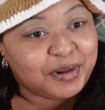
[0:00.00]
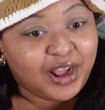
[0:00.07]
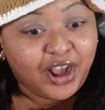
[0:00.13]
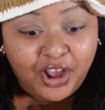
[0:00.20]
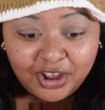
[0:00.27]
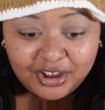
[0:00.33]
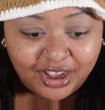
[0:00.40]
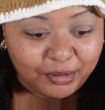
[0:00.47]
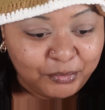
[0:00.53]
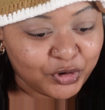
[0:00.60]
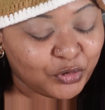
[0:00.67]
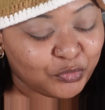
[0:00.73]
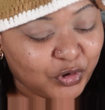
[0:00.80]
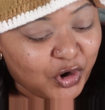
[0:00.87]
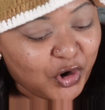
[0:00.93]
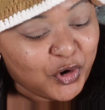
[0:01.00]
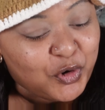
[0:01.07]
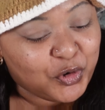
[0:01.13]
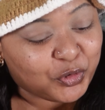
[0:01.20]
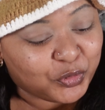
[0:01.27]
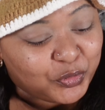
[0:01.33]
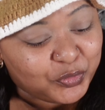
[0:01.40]
that. Ah, I'm on a
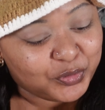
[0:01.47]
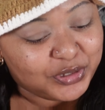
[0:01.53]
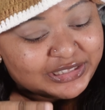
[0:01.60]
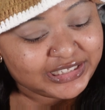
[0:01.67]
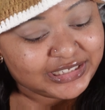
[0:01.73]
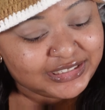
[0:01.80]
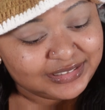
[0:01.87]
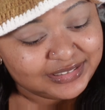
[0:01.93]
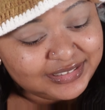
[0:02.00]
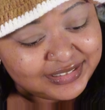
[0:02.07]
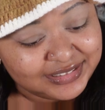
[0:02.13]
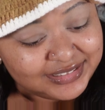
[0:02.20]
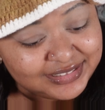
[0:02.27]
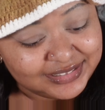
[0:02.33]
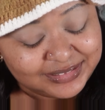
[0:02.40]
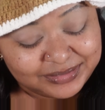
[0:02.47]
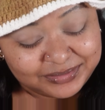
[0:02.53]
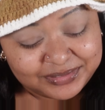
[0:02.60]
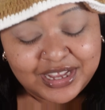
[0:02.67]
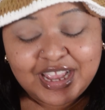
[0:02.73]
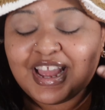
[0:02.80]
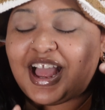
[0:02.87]
roll with it.
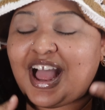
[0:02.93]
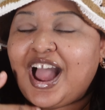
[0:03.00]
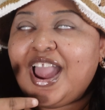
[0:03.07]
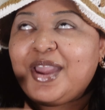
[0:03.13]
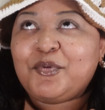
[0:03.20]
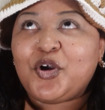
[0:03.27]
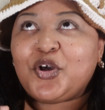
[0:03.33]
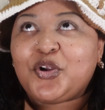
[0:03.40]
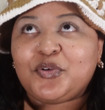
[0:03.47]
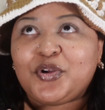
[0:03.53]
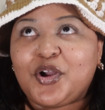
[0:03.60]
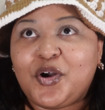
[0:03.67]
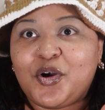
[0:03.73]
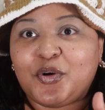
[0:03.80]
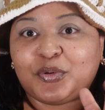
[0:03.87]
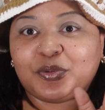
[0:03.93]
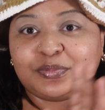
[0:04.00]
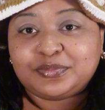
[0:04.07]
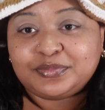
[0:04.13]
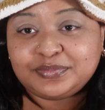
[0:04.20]
I'm on a roll.